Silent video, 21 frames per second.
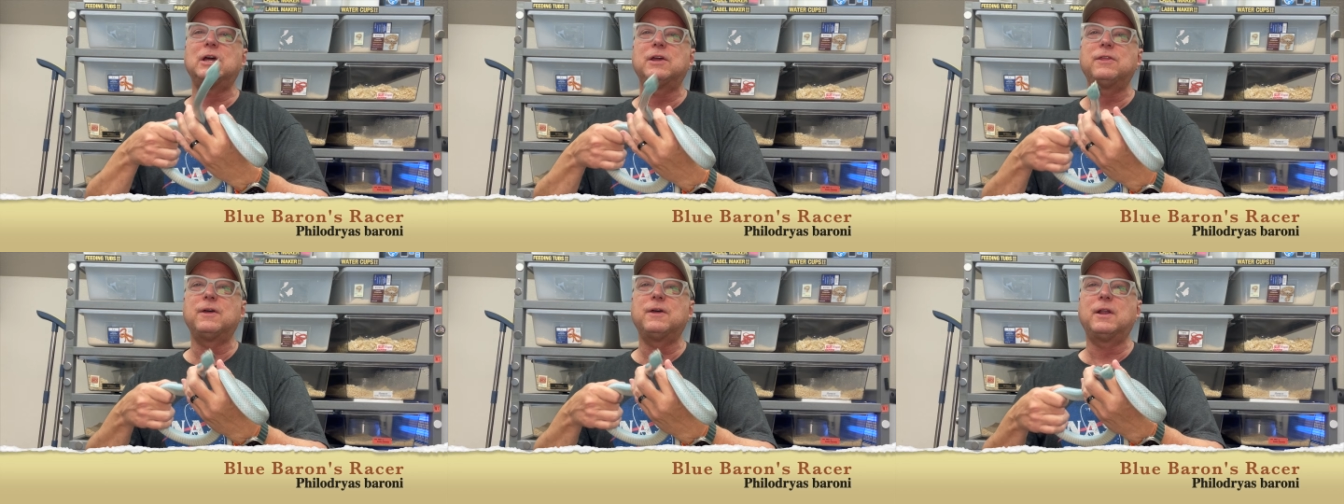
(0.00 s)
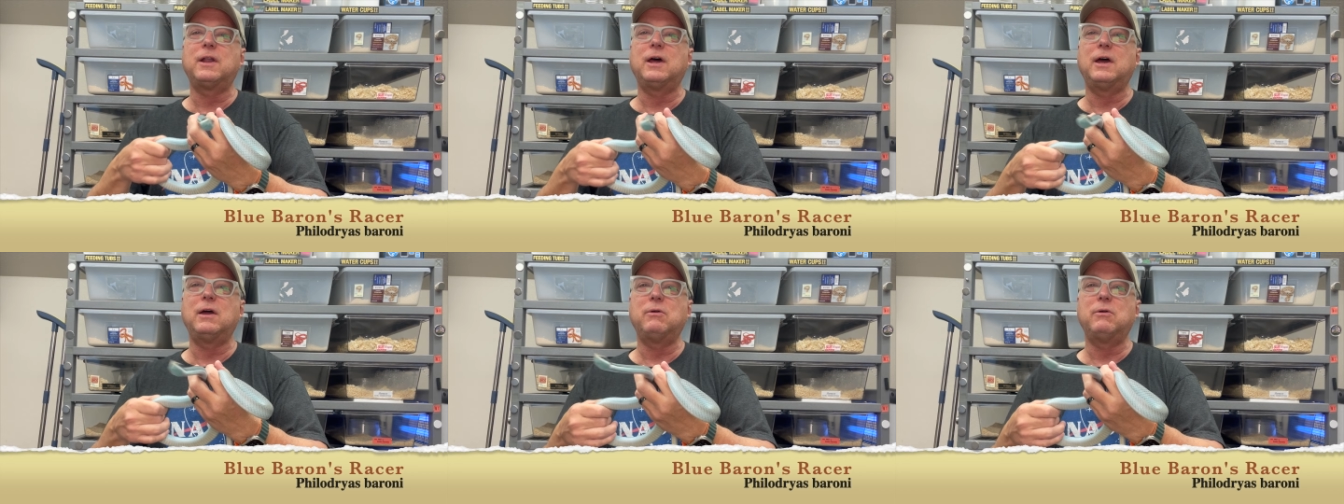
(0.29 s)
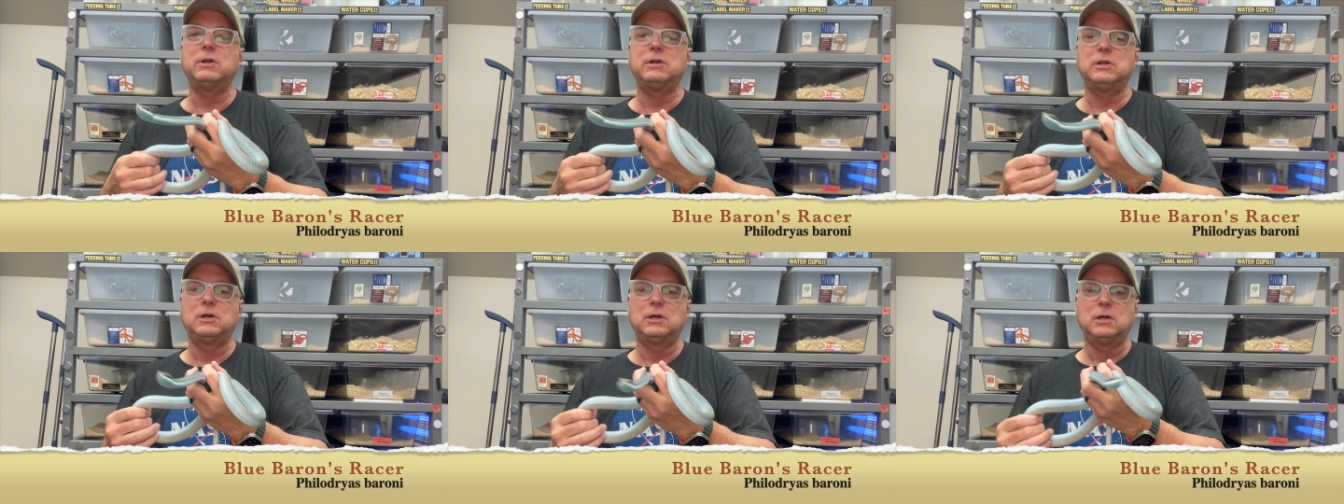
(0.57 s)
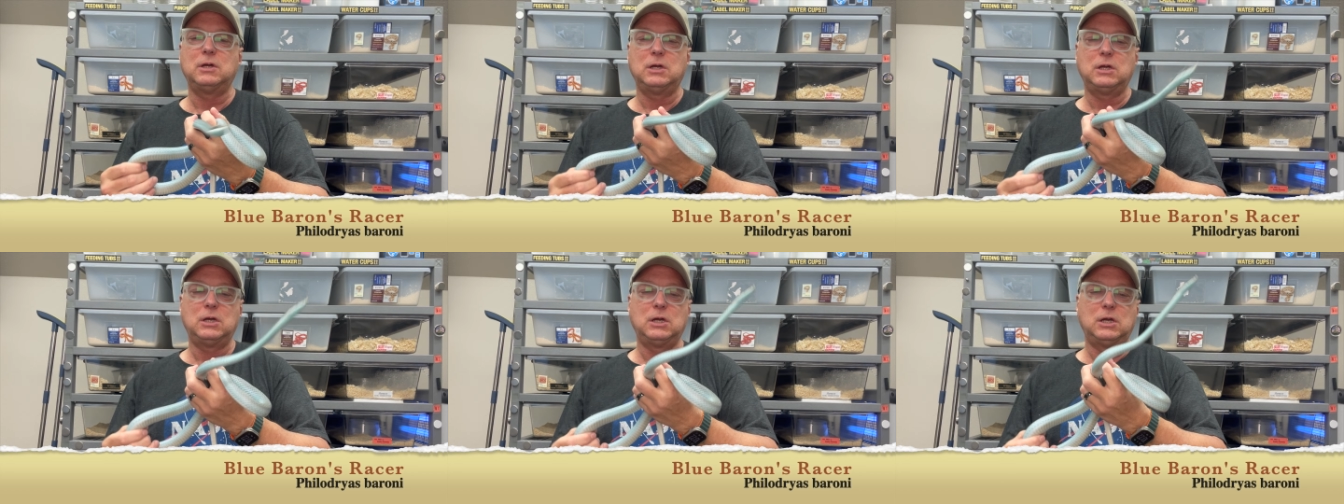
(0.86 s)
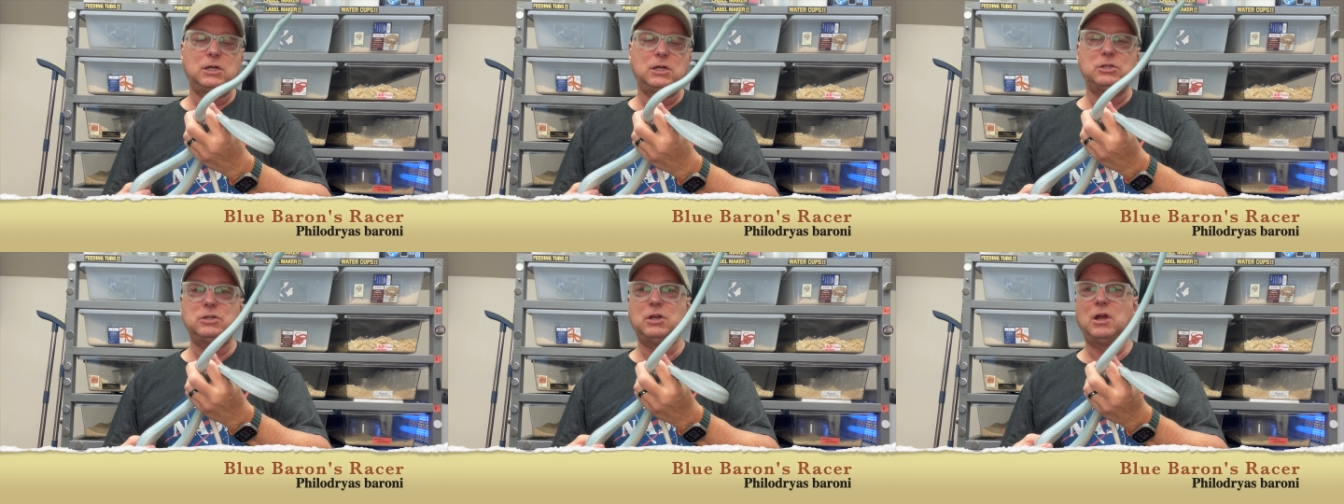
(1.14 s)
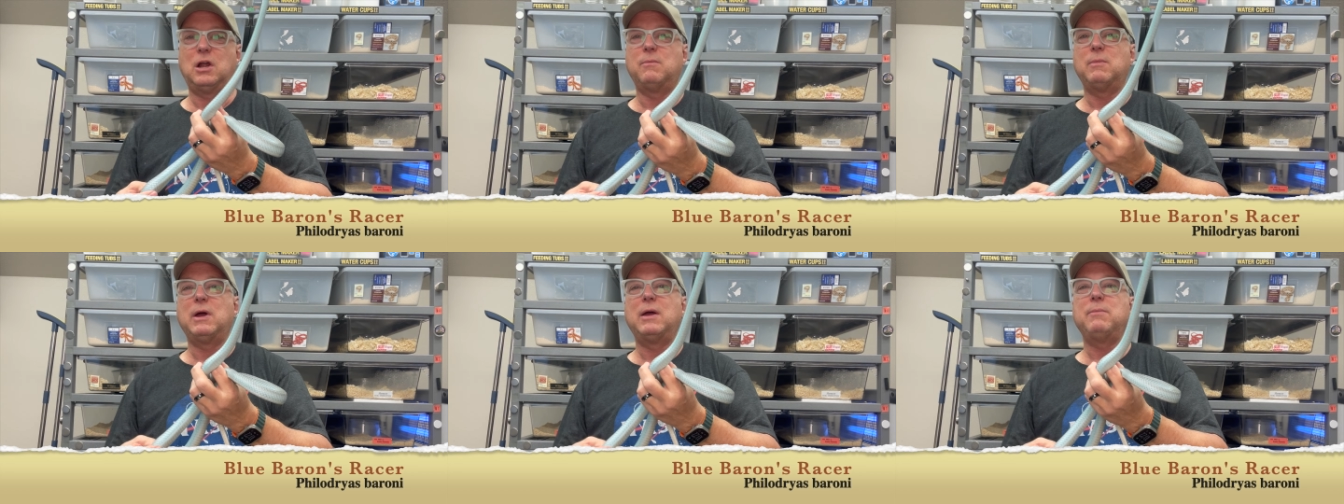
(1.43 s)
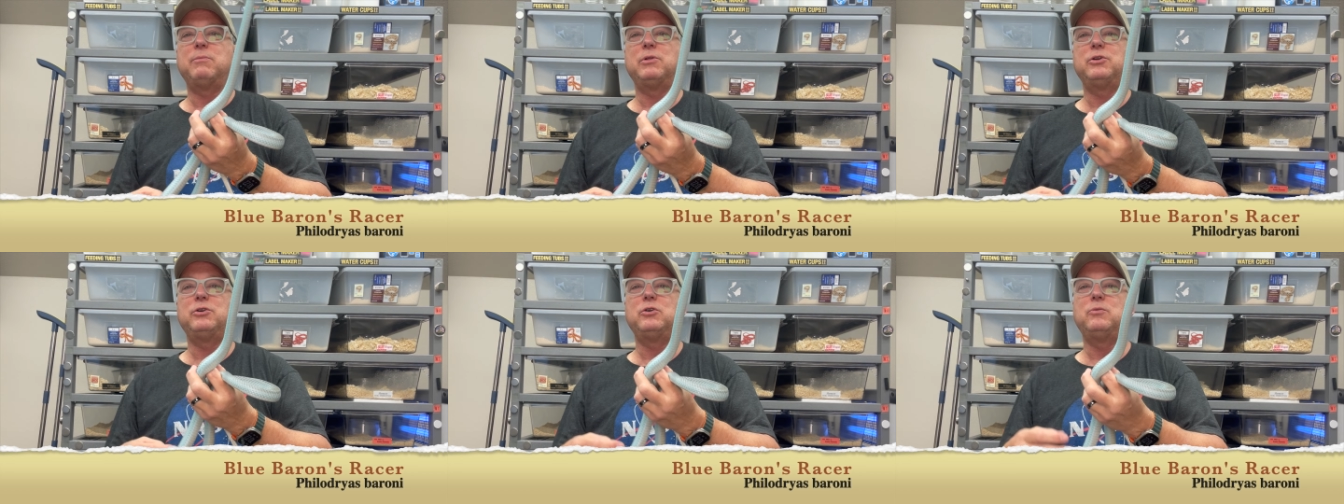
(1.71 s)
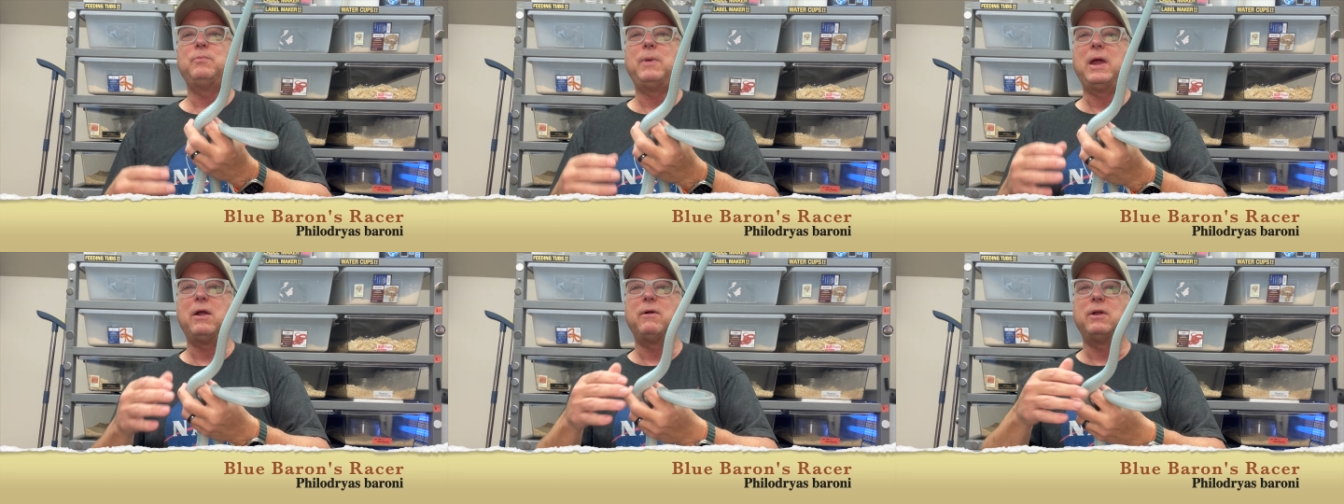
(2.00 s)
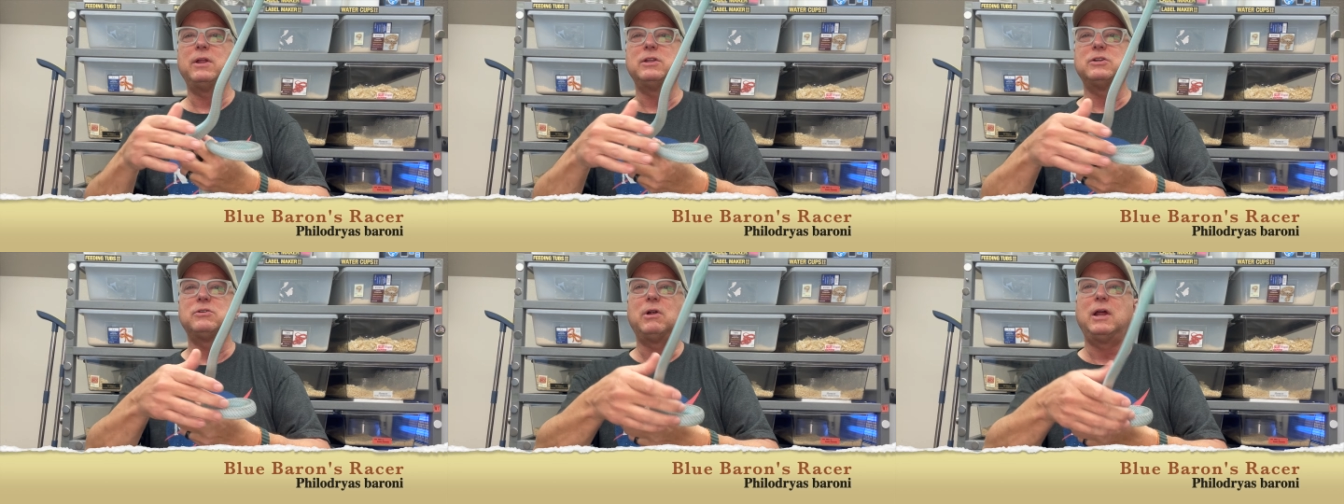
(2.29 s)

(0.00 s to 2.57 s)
I thought I would share my Blue Barons